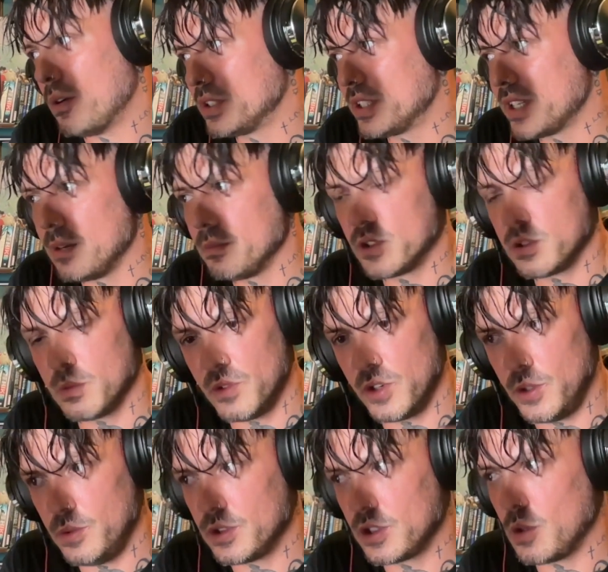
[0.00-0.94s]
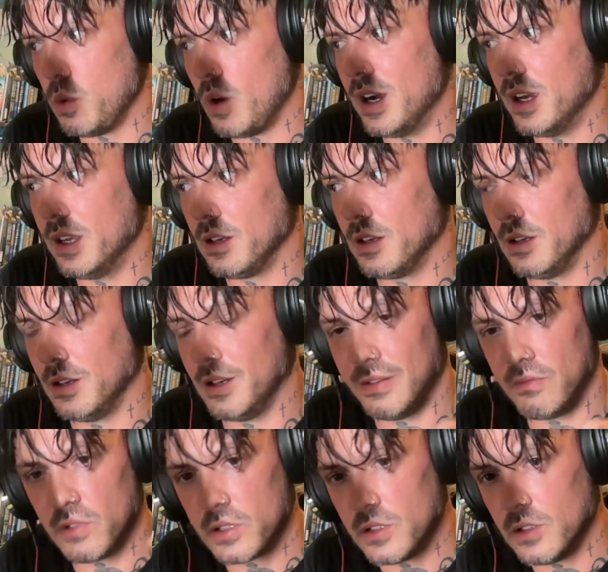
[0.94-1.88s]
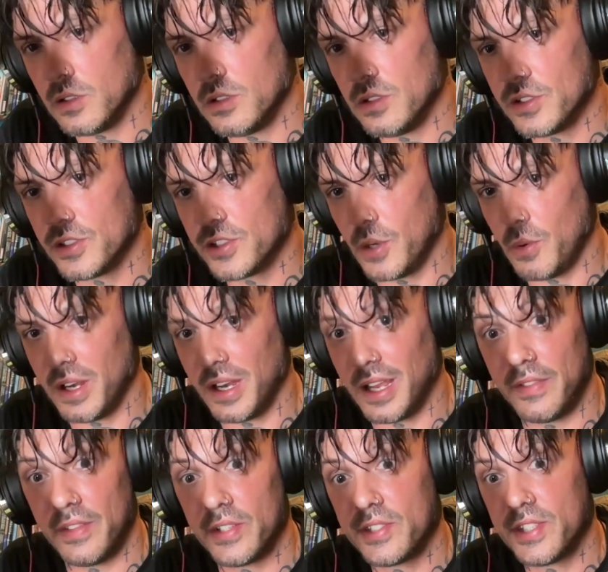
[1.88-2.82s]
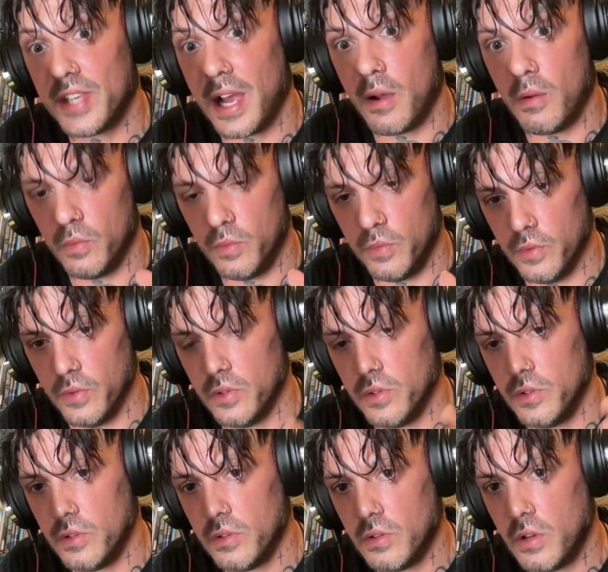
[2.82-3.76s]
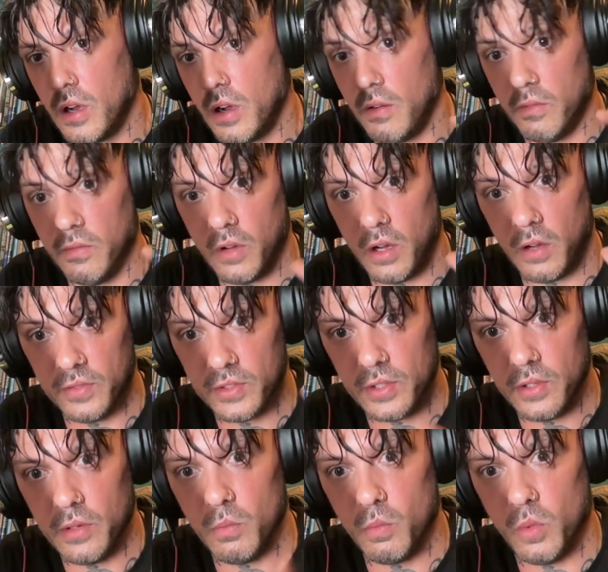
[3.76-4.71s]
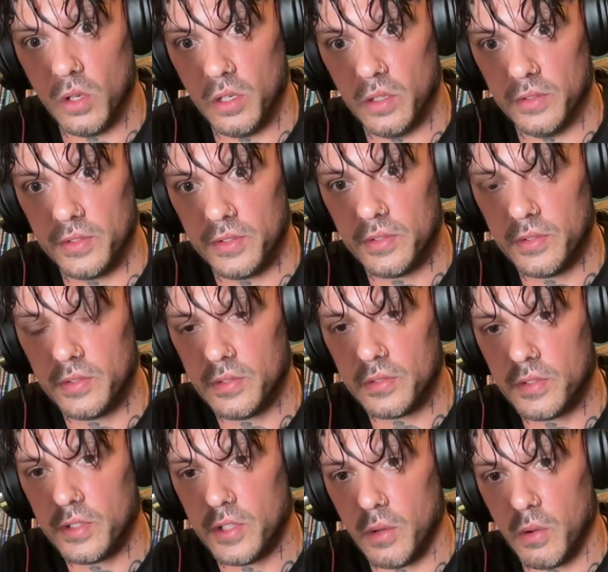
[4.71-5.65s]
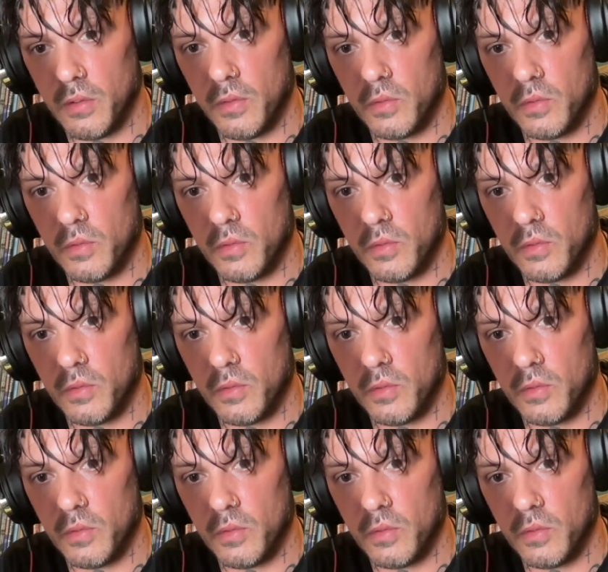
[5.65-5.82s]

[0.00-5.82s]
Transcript: would say I'm someone who's quite lyrical, so I like the sound of certain words. I